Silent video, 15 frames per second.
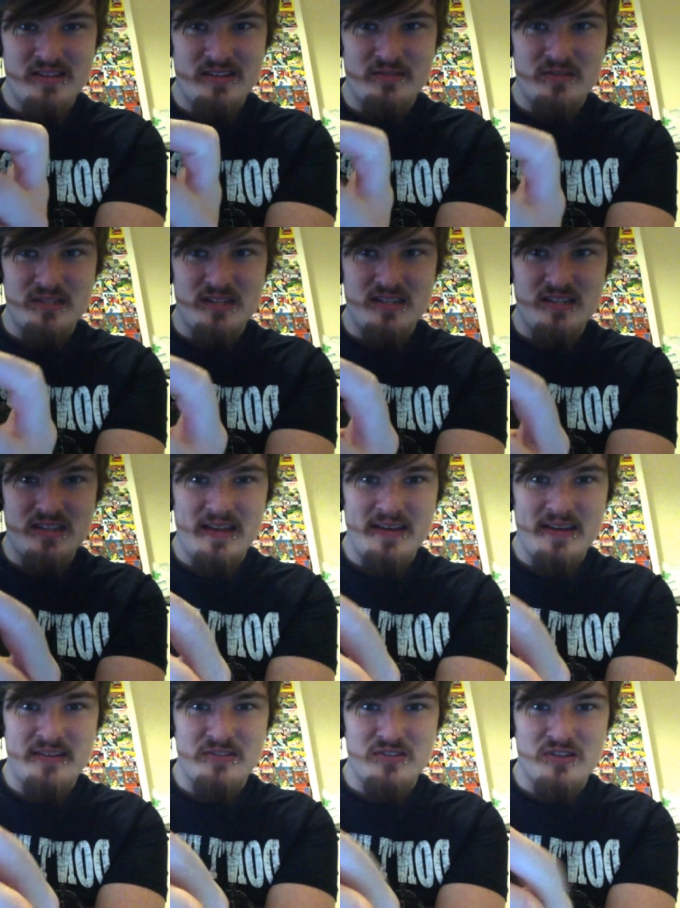little
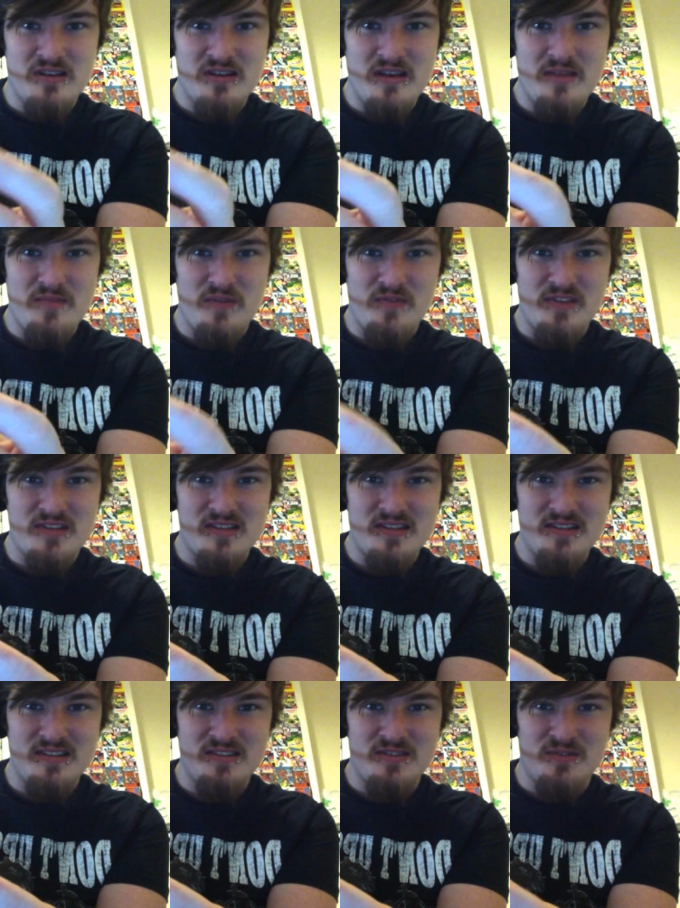details on him. Obviously,
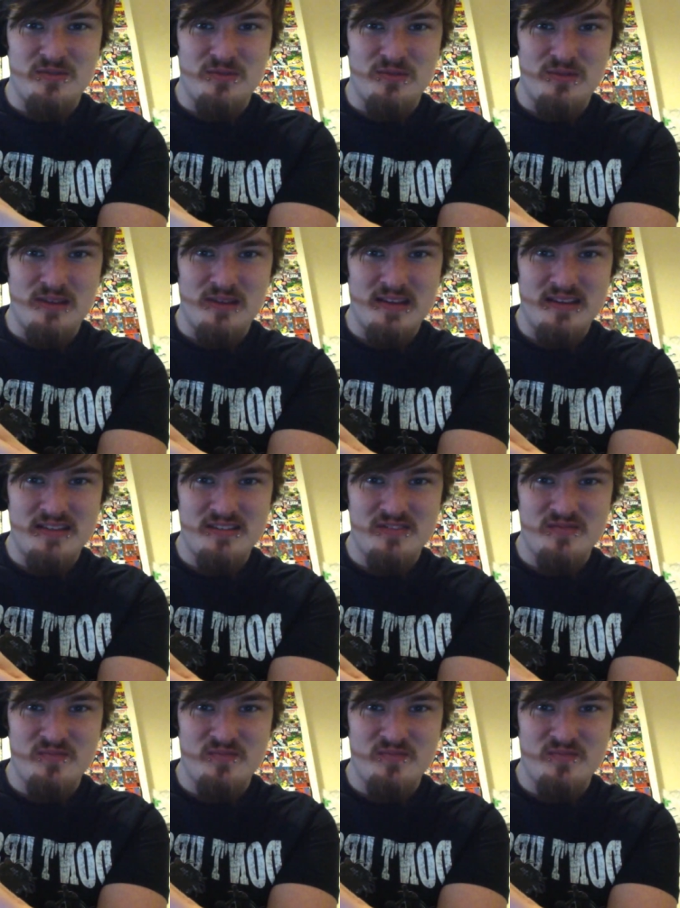he's got all his